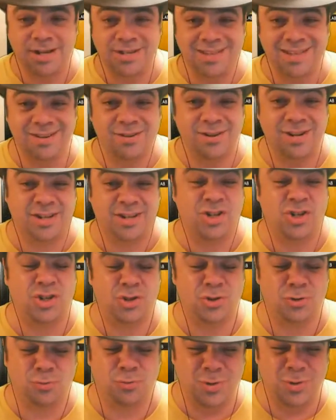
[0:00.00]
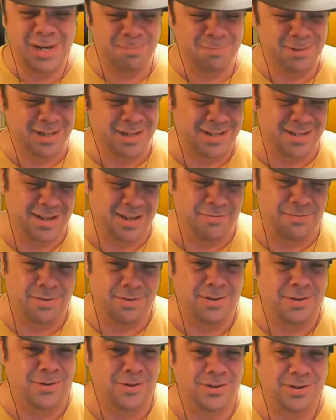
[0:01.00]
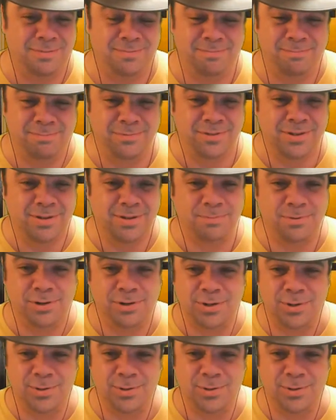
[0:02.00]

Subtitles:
they're extremely difficult to produce.